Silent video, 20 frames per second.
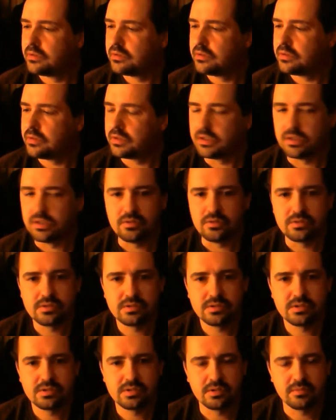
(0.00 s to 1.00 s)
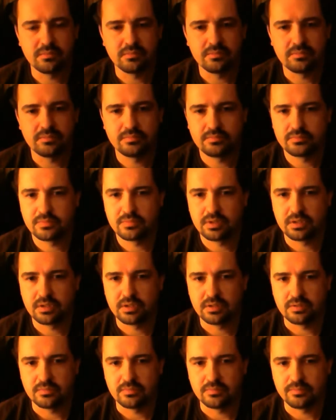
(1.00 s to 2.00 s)
I used some
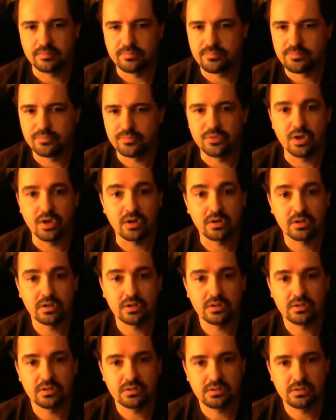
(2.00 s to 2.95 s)
dark